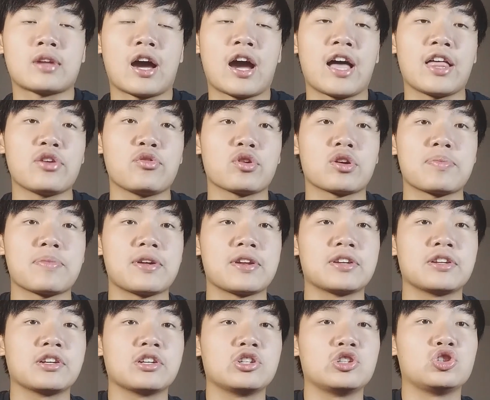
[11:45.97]
I highly
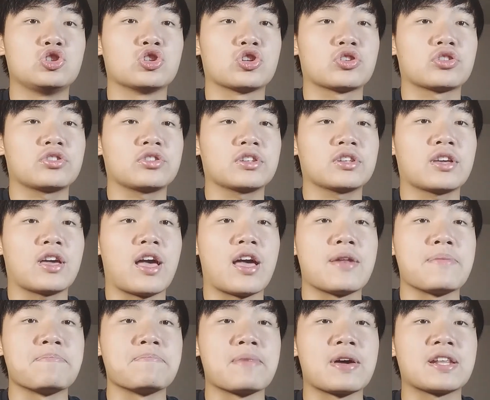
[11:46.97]
recommend journaling
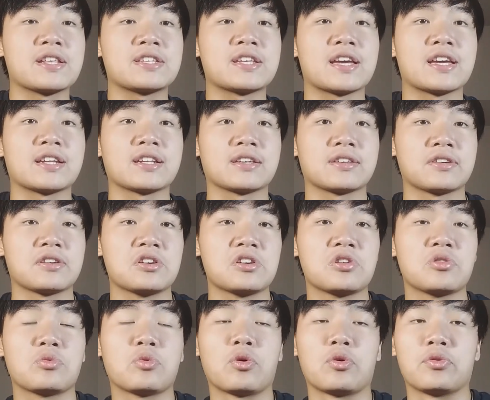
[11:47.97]
and meditating
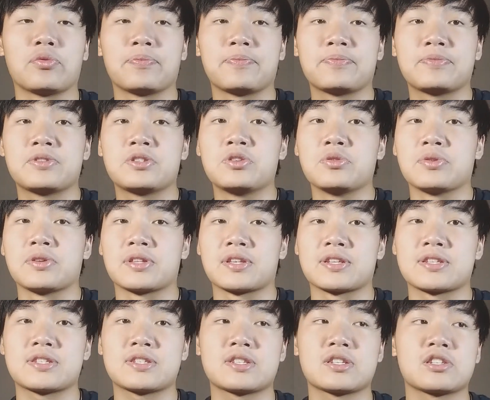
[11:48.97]
while doing
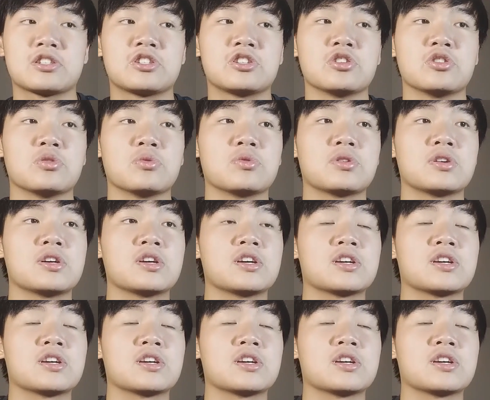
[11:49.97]
this too.